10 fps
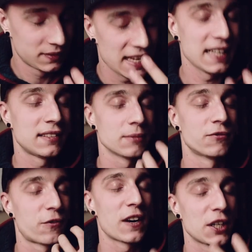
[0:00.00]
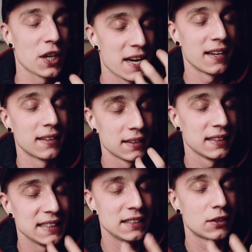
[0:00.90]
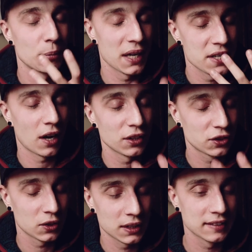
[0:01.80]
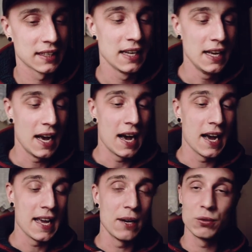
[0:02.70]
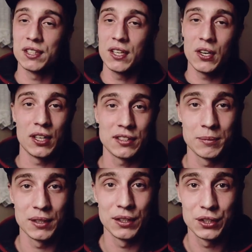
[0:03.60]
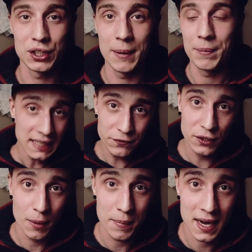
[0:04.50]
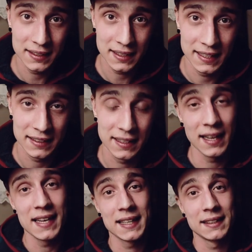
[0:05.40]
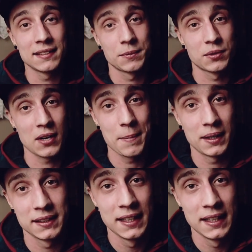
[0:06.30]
take some fresh air into my nostrils. It was an awesome little trip. If you don't mind hitting the like and the subscribe button,